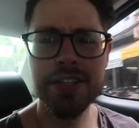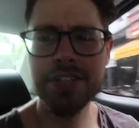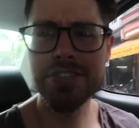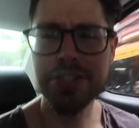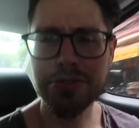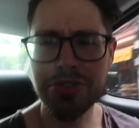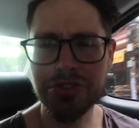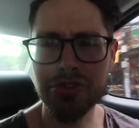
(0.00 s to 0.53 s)

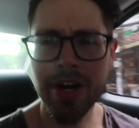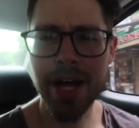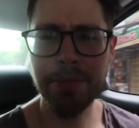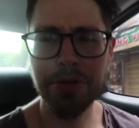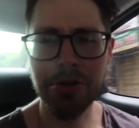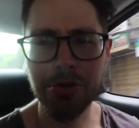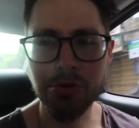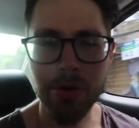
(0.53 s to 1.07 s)
So just grabbed
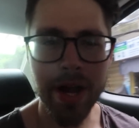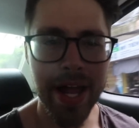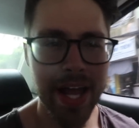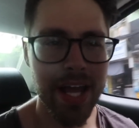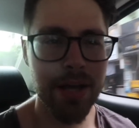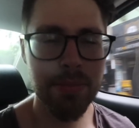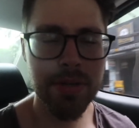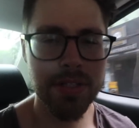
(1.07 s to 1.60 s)
a
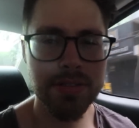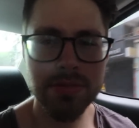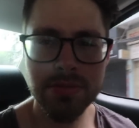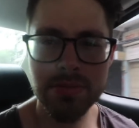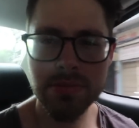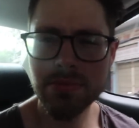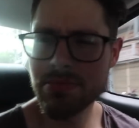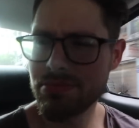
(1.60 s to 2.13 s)
grab.
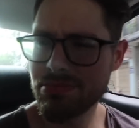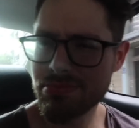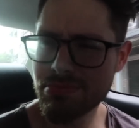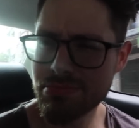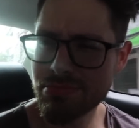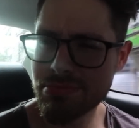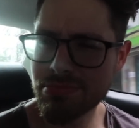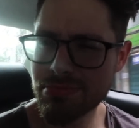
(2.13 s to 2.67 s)

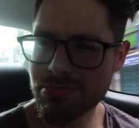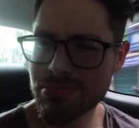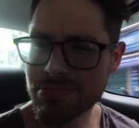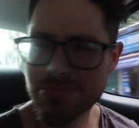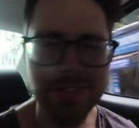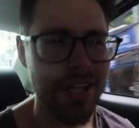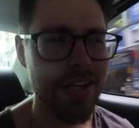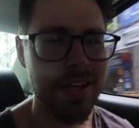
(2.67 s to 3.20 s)

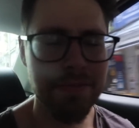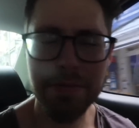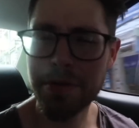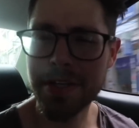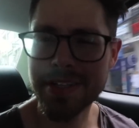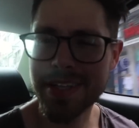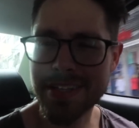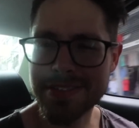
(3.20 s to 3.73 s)
I feel
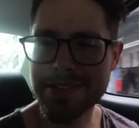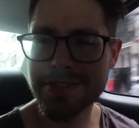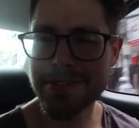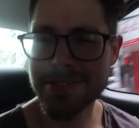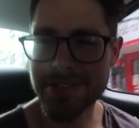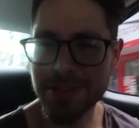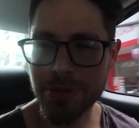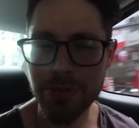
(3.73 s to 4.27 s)
like that's a
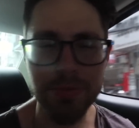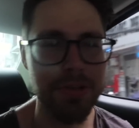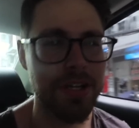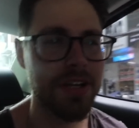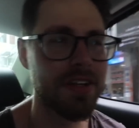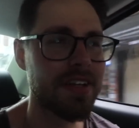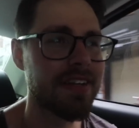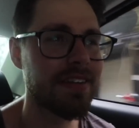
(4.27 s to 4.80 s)
little
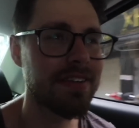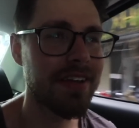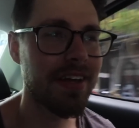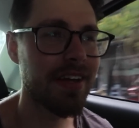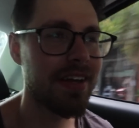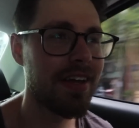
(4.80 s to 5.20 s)
redundant to say.